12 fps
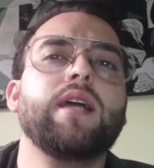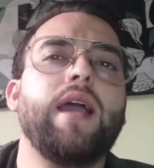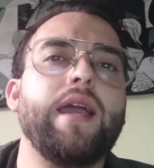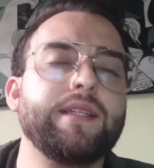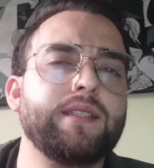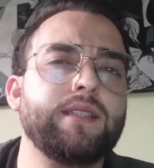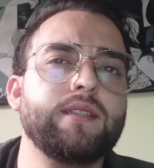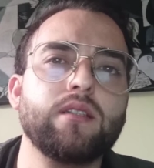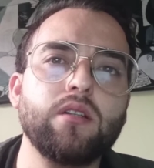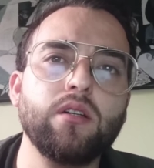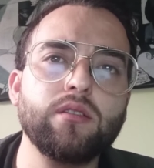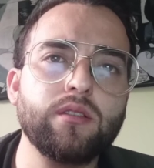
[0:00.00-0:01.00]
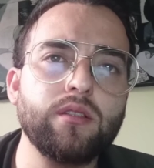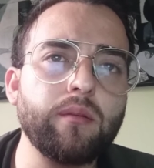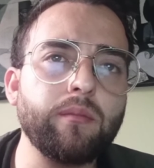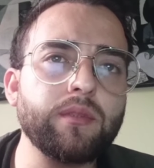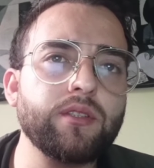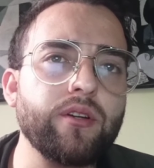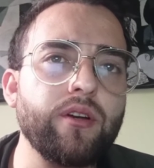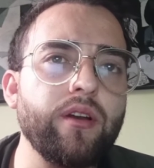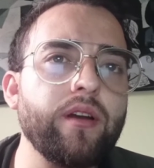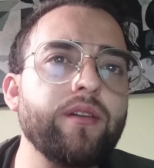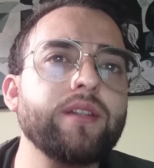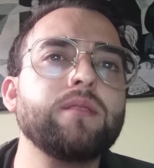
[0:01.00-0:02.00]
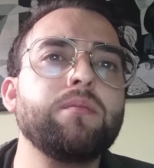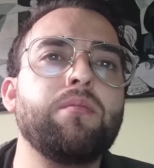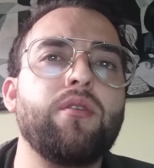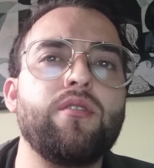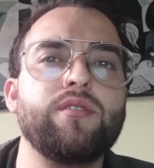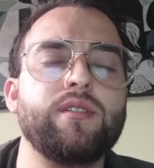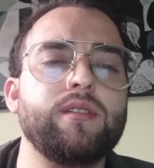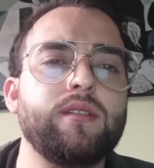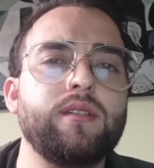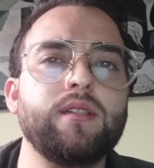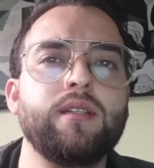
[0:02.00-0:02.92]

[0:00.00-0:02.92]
8. Customs clearance process.